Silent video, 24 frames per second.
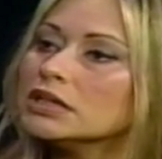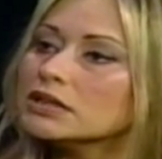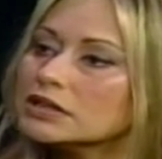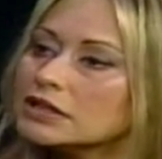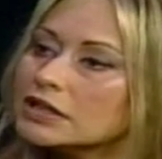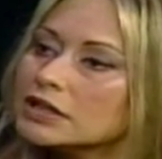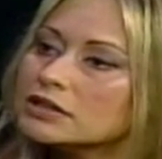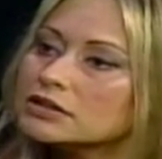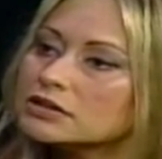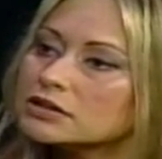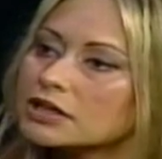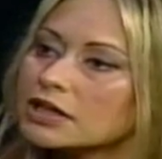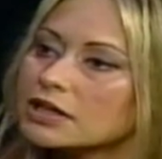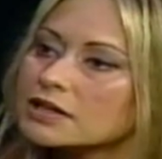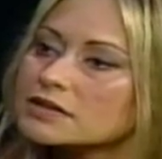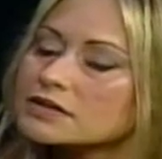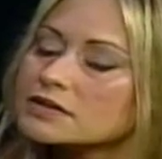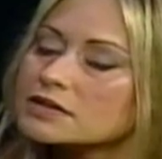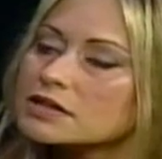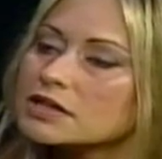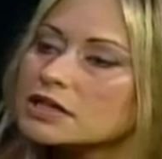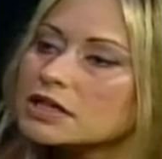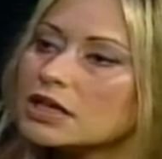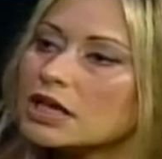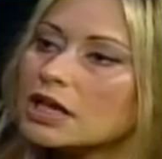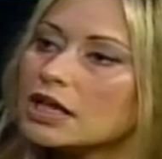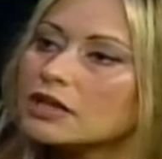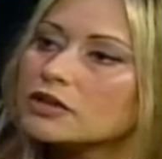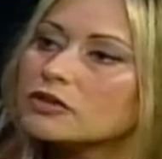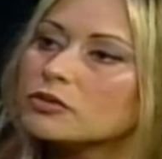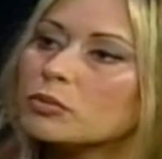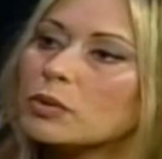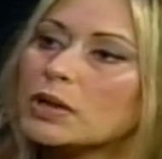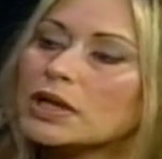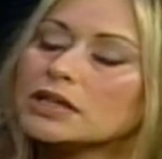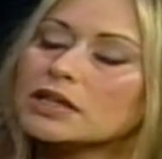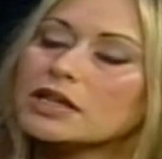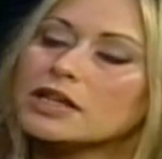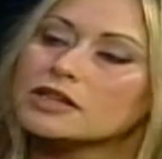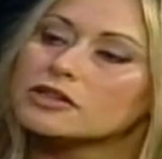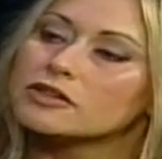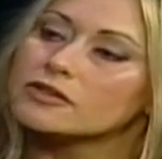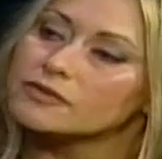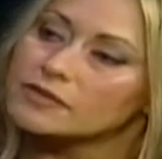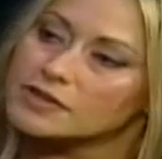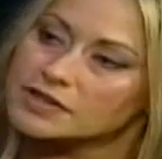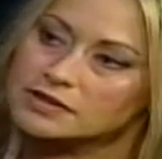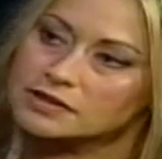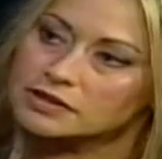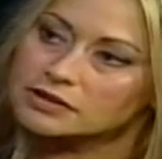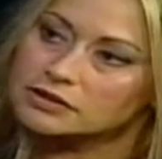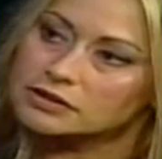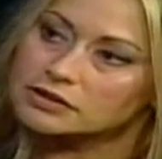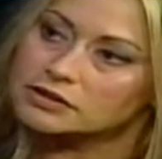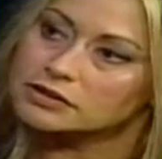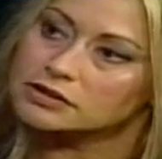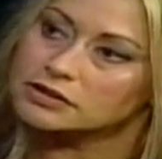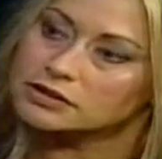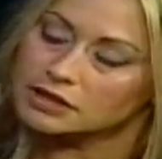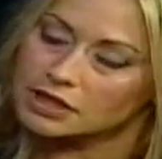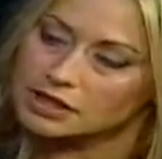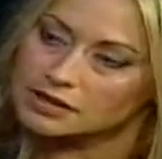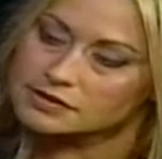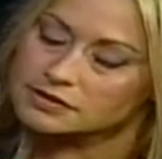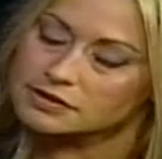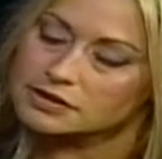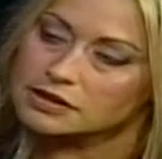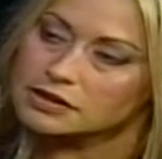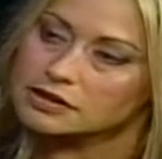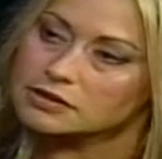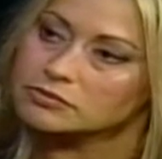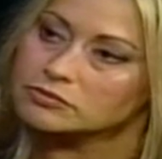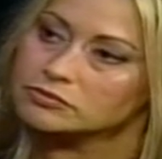legal custody as well as physical custody.